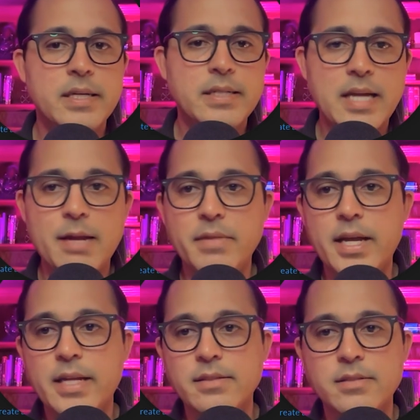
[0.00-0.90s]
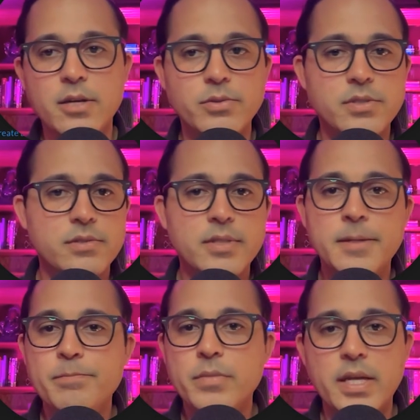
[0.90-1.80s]
timelines, notes,
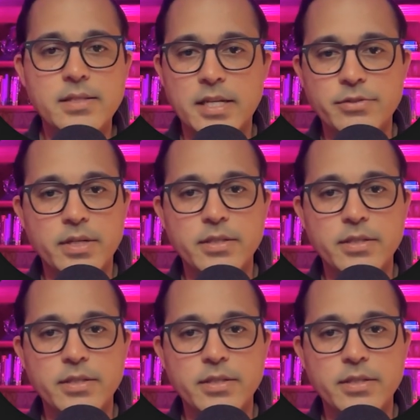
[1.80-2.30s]
etc.